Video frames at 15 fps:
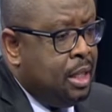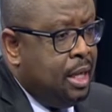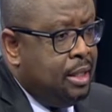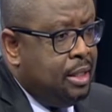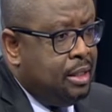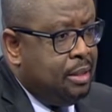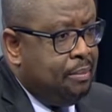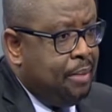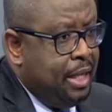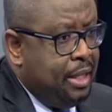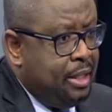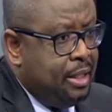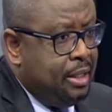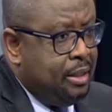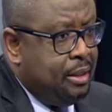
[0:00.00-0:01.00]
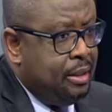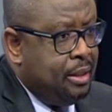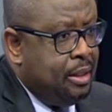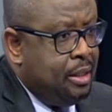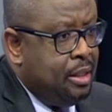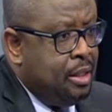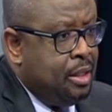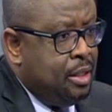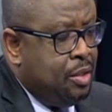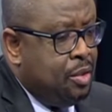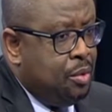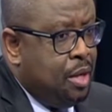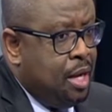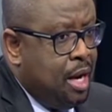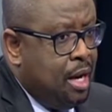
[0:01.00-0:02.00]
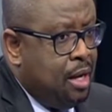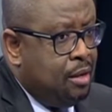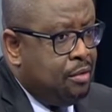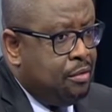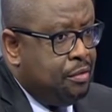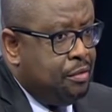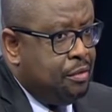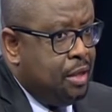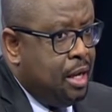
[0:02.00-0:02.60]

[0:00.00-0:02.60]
anticipating to have